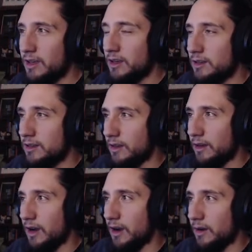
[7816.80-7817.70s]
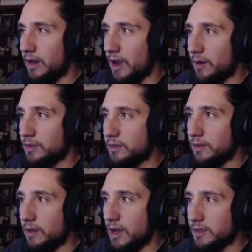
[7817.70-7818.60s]
ironing out the
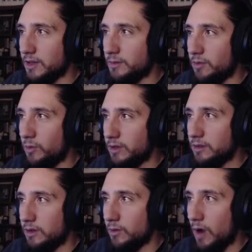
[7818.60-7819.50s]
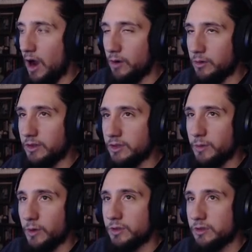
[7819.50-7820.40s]
concept of what the ground is
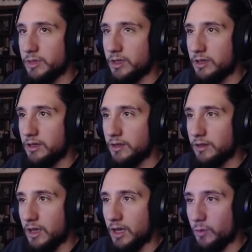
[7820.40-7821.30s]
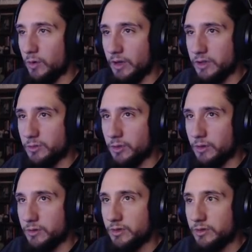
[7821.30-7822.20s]
supposed to be in the game world, I
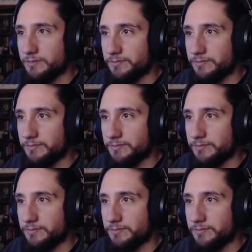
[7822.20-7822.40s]
suppose.